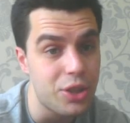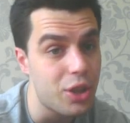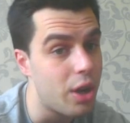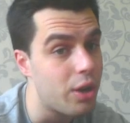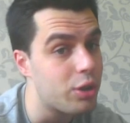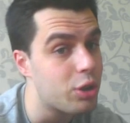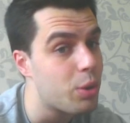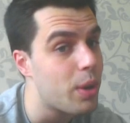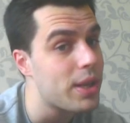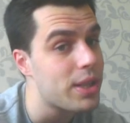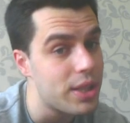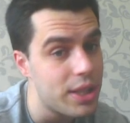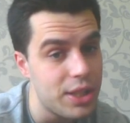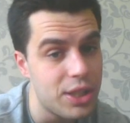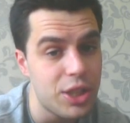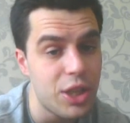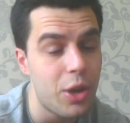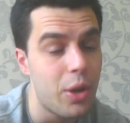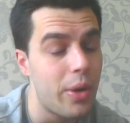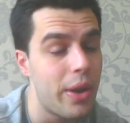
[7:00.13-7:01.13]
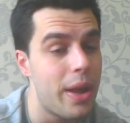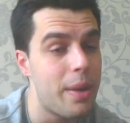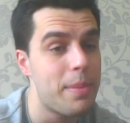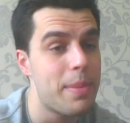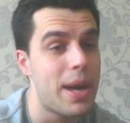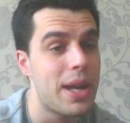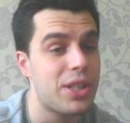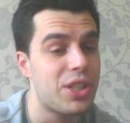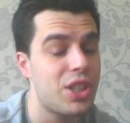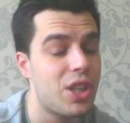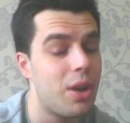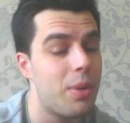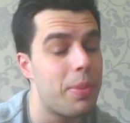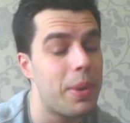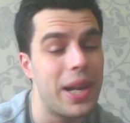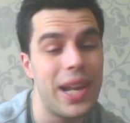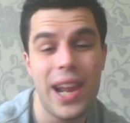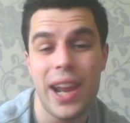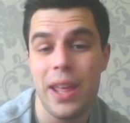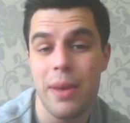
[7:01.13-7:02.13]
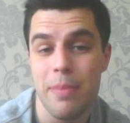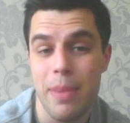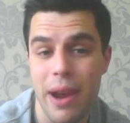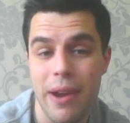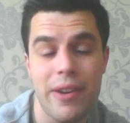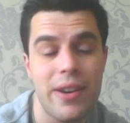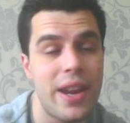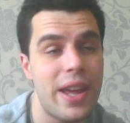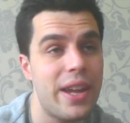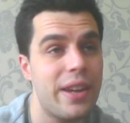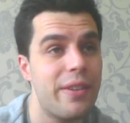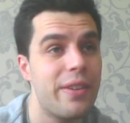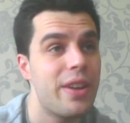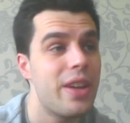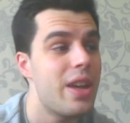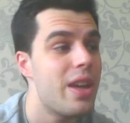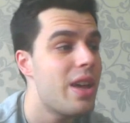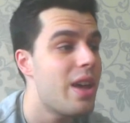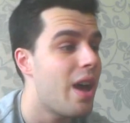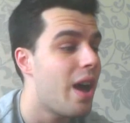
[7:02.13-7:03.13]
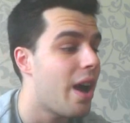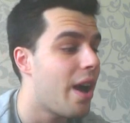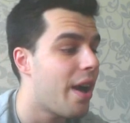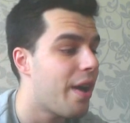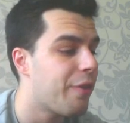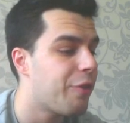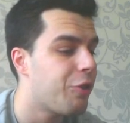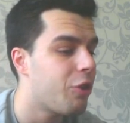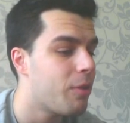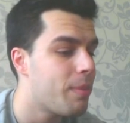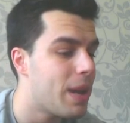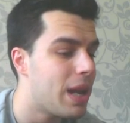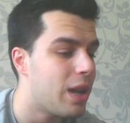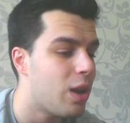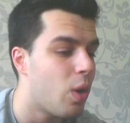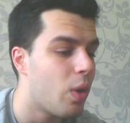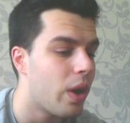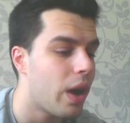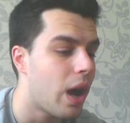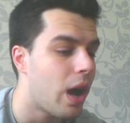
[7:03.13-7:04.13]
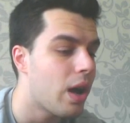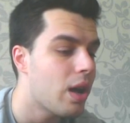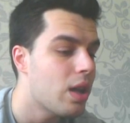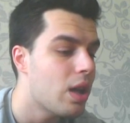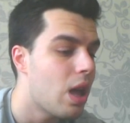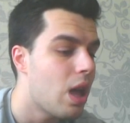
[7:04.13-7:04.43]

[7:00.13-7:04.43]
Joe to actually sit on that matchup and let it marinate for a bit longer.